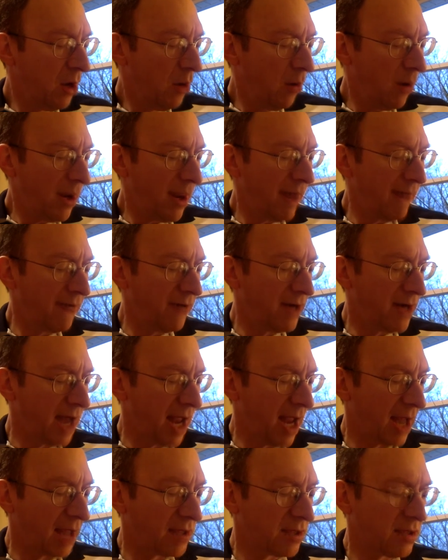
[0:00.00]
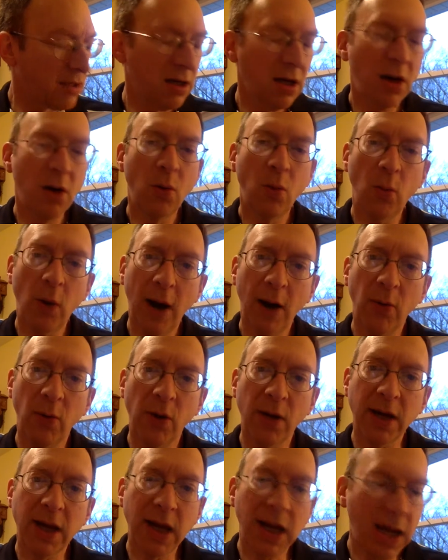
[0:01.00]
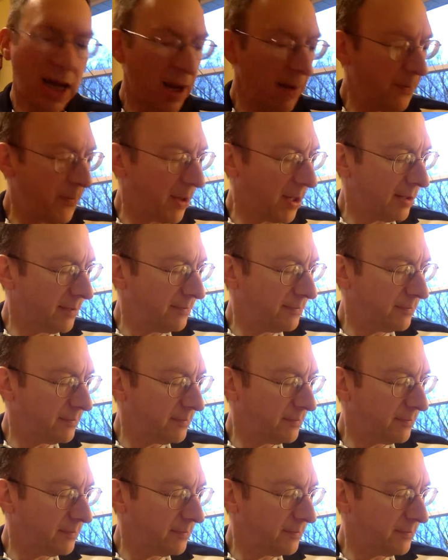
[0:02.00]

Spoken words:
"Whatever next? Where would he keep it?"